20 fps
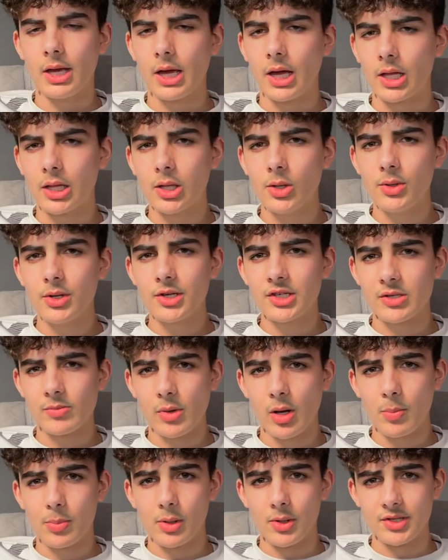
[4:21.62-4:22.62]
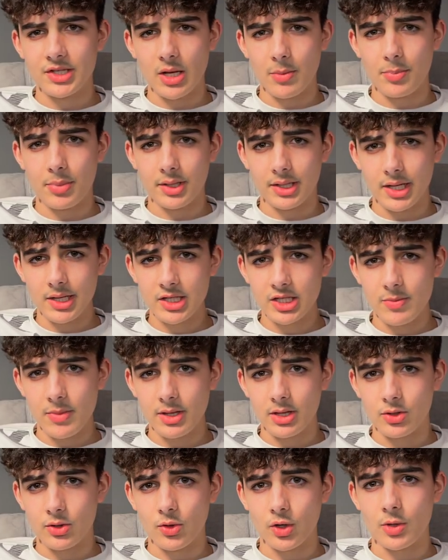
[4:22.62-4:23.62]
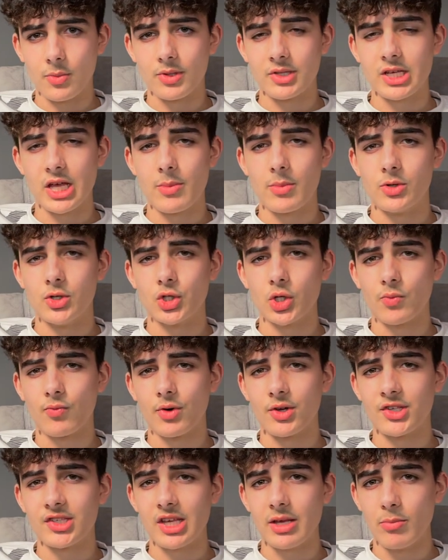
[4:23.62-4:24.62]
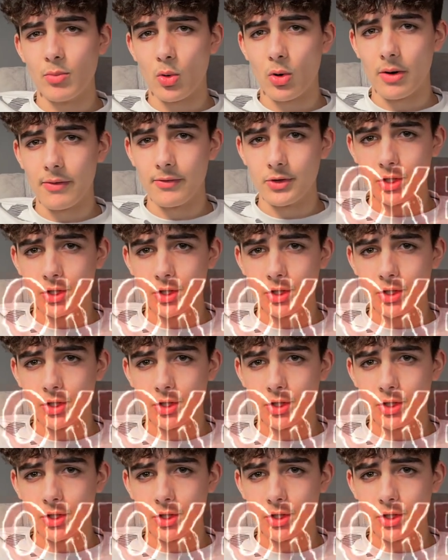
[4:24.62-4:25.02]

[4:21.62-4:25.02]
including some uploads that begin to make the documentainment genre seem more of a